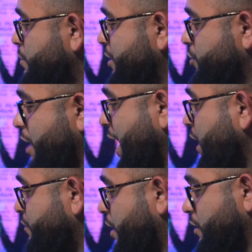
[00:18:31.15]
to master
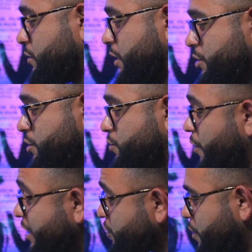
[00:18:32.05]
high-level consultations,
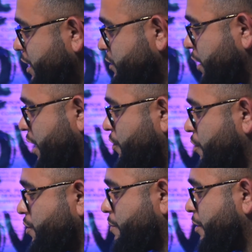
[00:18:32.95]
raise your rates, and
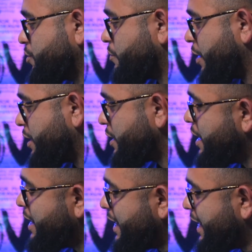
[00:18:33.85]
grow your personal brand,
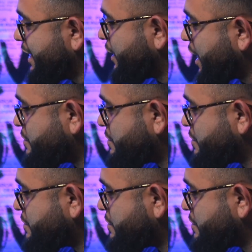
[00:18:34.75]
hit the link